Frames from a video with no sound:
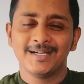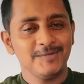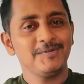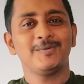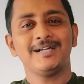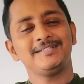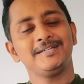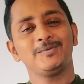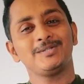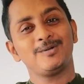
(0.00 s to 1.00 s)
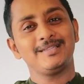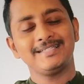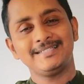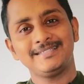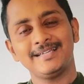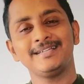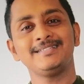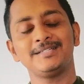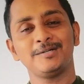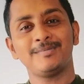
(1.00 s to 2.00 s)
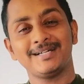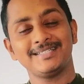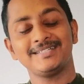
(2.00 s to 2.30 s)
If you're wondering with all these things in your mind,